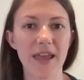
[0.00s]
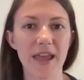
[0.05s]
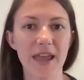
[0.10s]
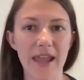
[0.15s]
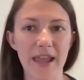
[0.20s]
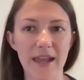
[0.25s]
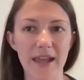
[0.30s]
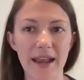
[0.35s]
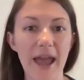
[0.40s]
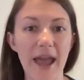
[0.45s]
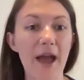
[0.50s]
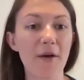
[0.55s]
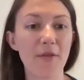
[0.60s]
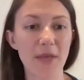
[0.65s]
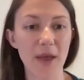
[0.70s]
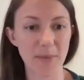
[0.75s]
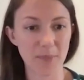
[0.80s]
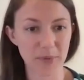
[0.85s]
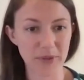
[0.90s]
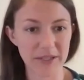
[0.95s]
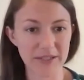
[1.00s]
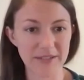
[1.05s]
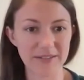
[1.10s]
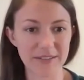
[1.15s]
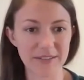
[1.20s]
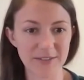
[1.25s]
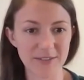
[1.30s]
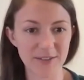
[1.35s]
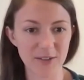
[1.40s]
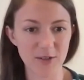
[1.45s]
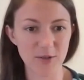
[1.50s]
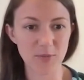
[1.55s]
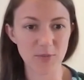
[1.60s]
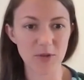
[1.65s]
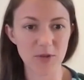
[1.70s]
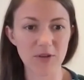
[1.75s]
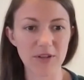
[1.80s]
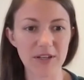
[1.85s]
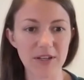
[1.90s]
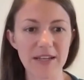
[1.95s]
and how that plays into
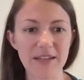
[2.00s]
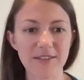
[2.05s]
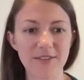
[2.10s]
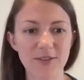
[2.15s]
community.